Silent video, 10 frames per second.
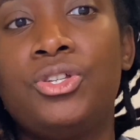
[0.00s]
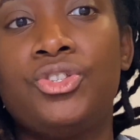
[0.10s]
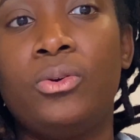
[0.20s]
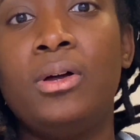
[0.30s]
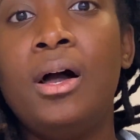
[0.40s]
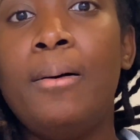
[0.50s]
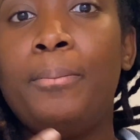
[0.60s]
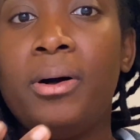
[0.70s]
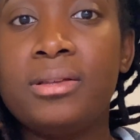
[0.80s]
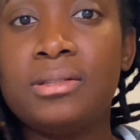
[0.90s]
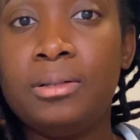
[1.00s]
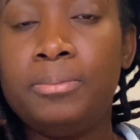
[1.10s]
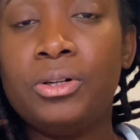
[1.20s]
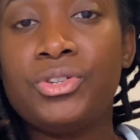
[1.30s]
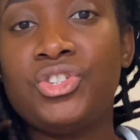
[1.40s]
So puzzle
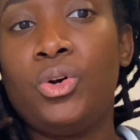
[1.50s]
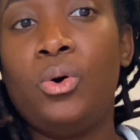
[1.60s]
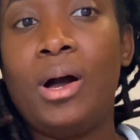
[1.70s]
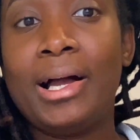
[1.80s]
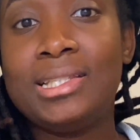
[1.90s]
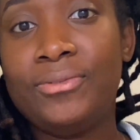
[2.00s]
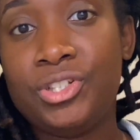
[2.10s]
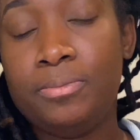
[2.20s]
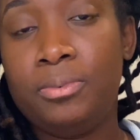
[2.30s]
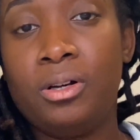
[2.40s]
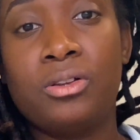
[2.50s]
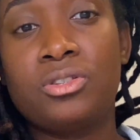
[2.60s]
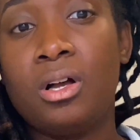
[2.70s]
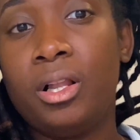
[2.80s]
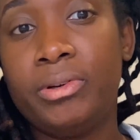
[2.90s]
books or activity books,
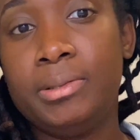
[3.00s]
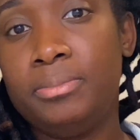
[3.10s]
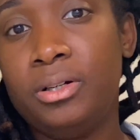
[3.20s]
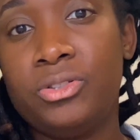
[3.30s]
coloring books,